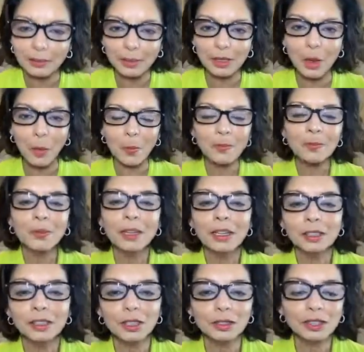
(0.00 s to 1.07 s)
So
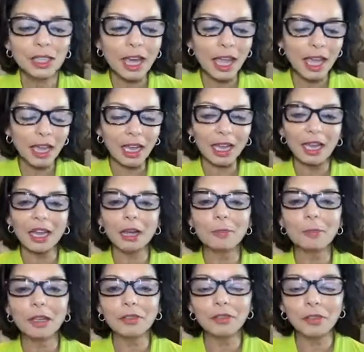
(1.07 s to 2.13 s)
today,
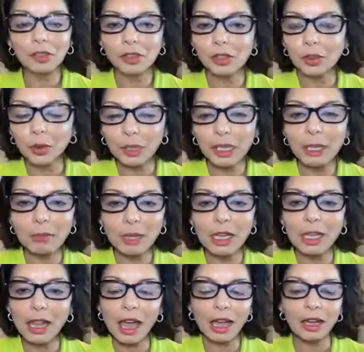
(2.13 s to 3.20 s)
if you're joining me
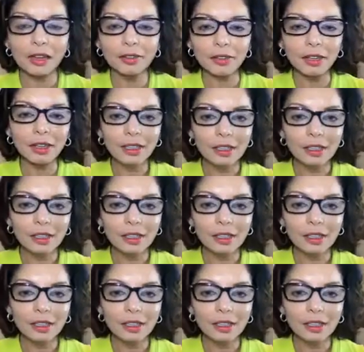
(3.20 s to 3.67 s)
live,